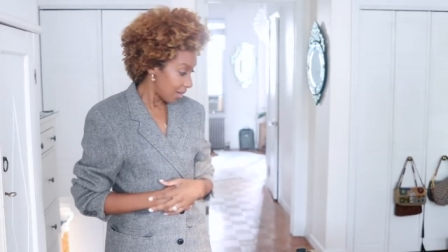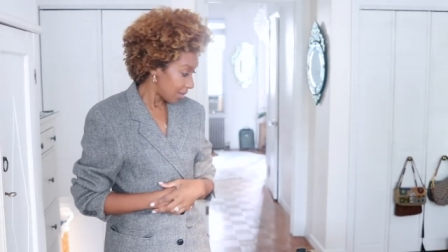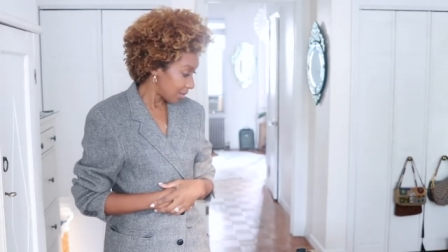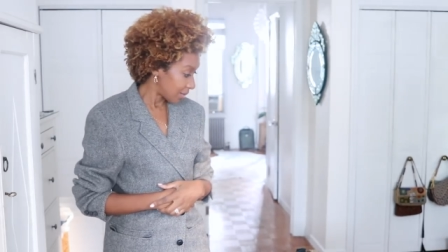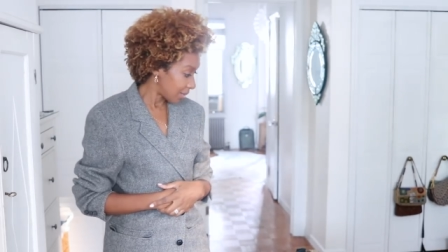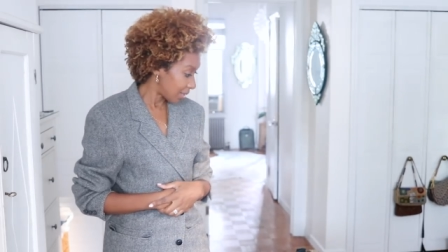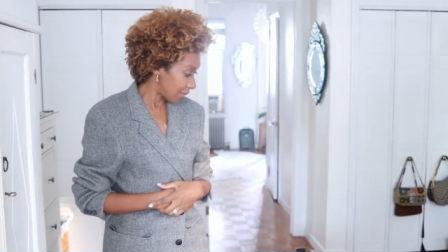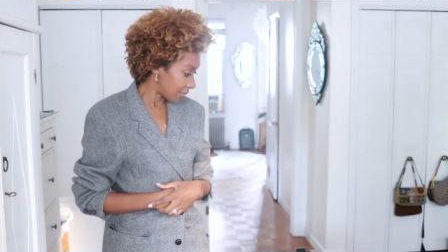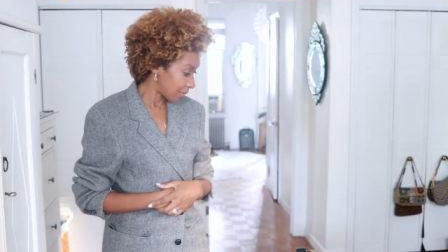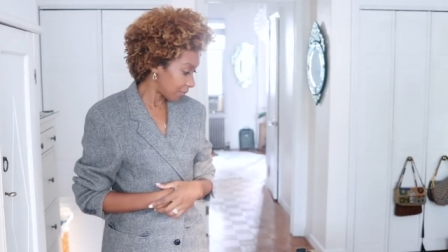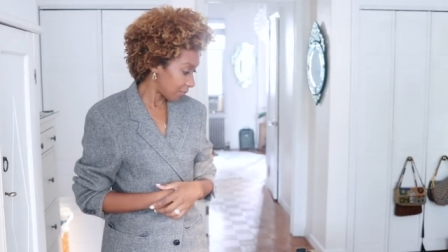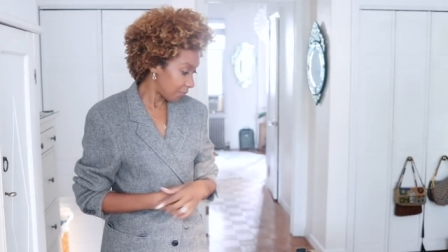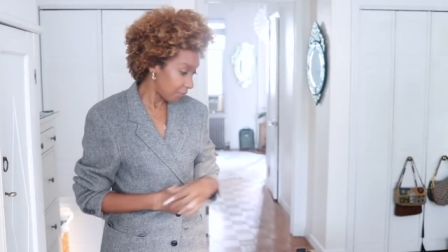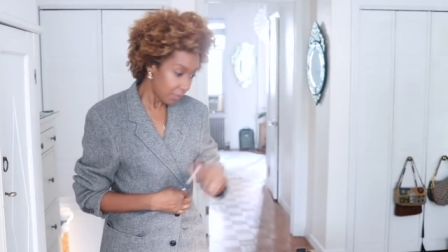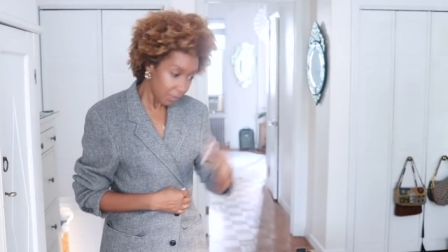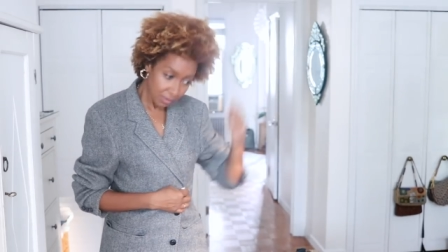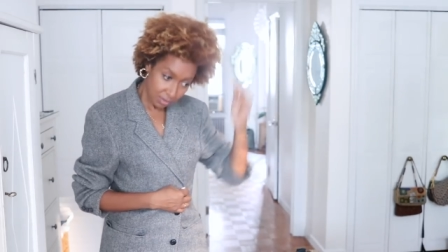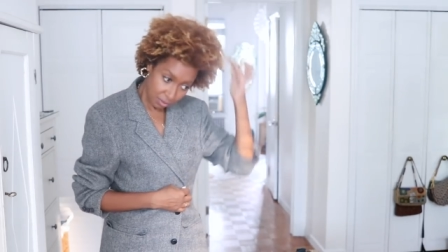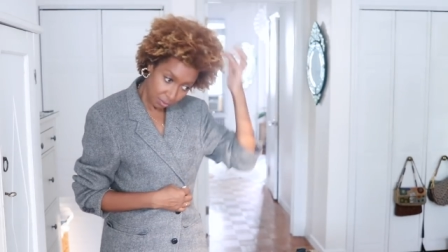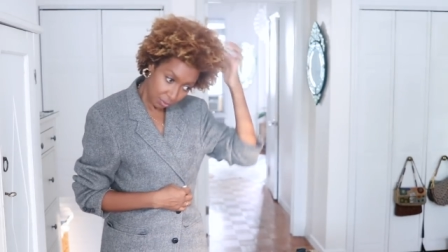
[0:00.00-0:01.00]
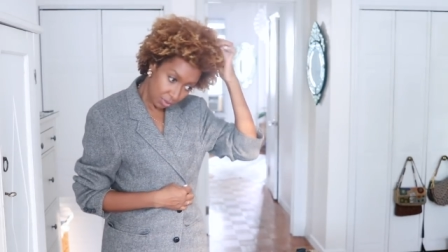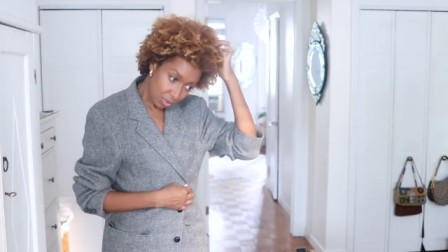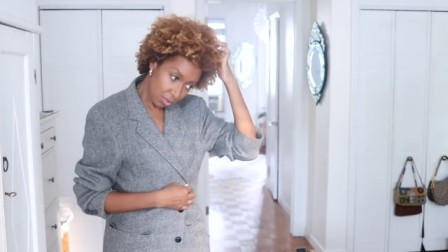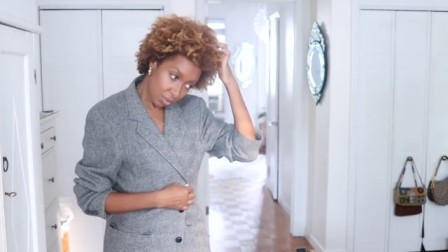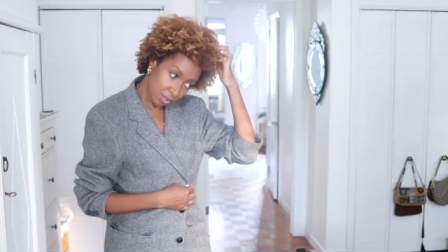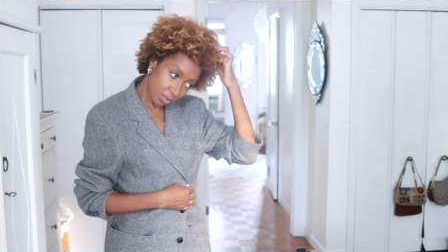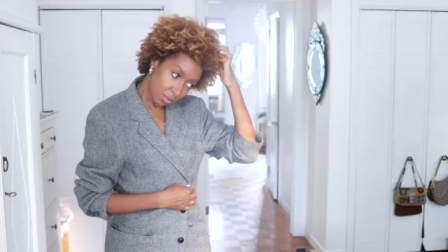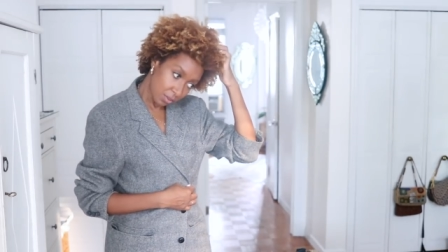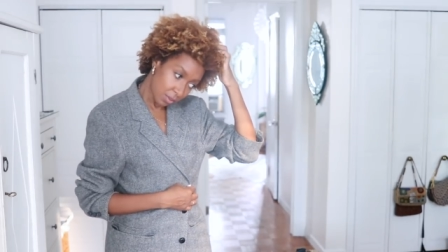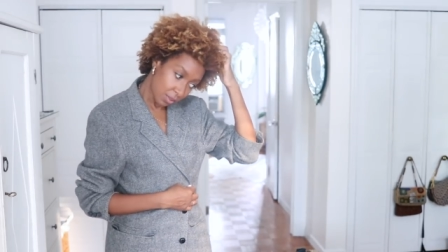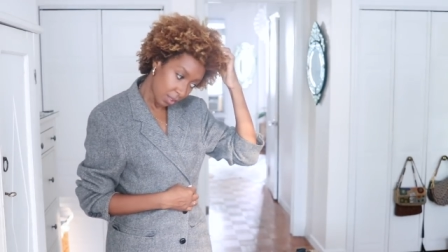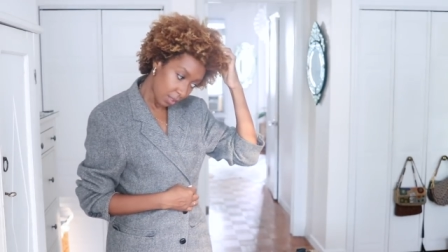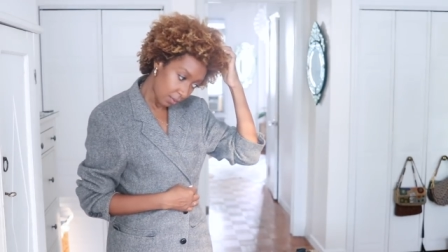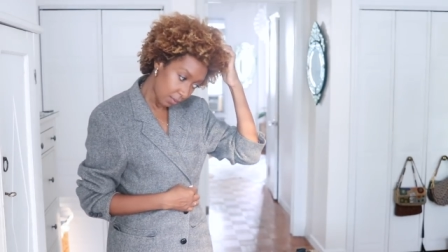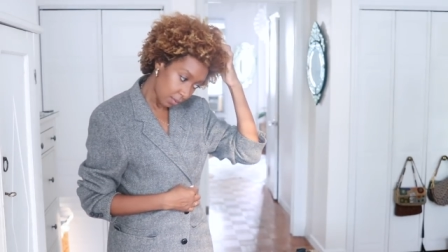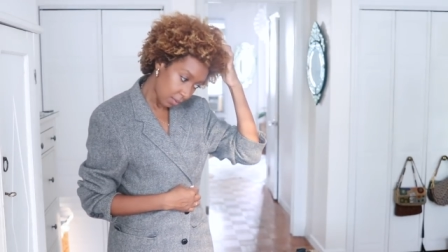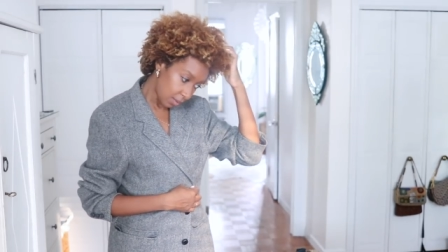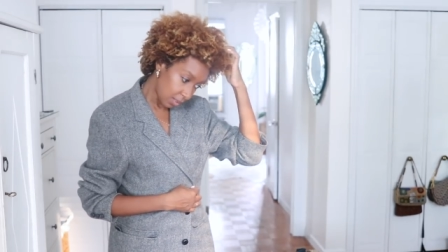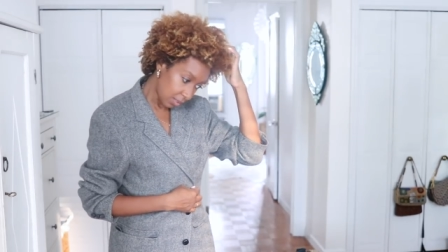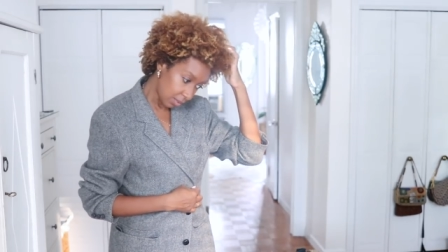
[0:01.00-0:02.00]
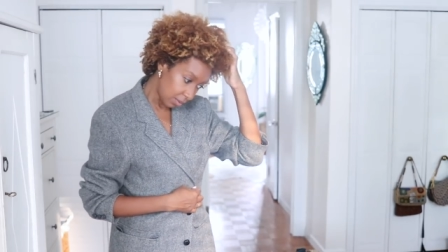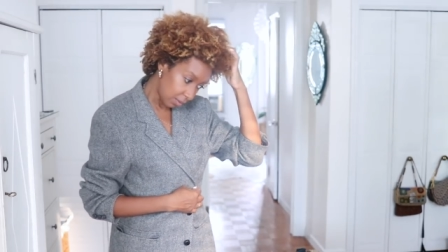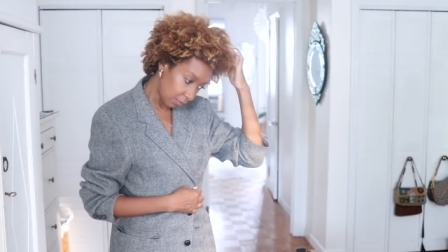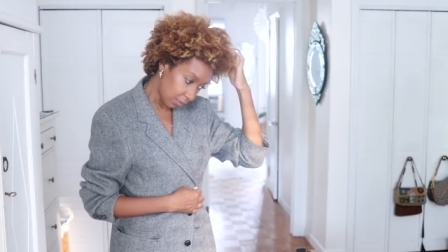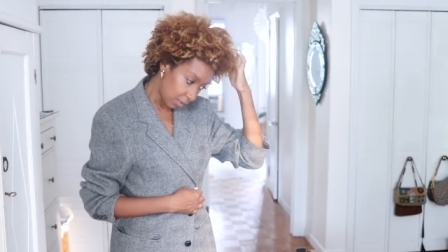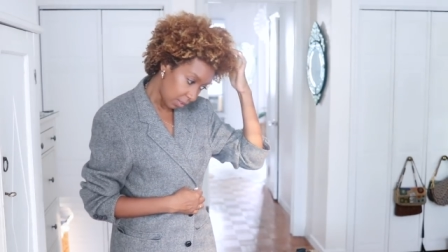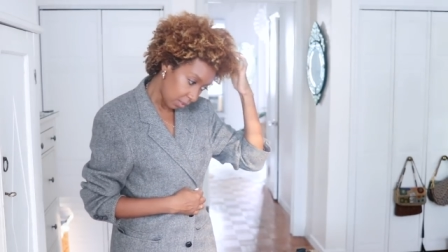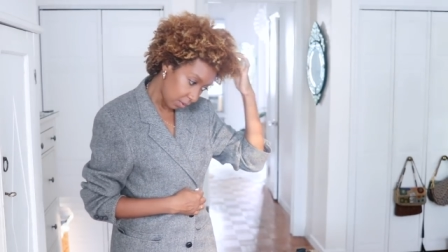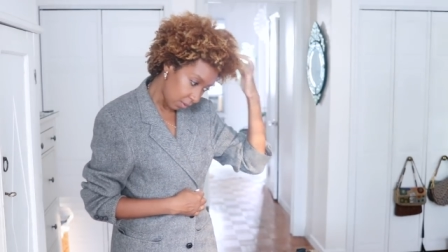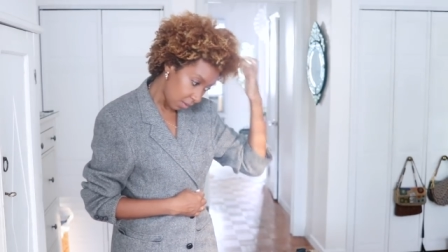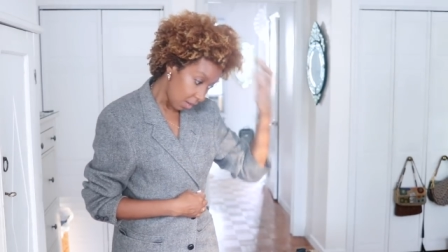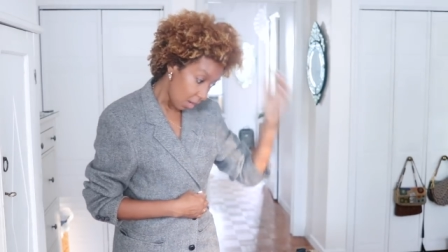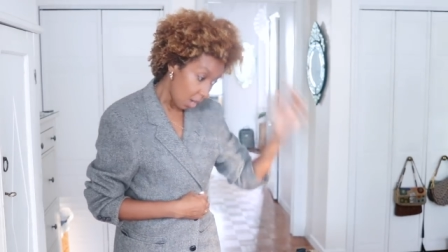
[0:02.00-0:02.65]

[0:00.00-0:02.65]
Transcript: let's have some fun. So what are you going to do, Karen? I don't even know.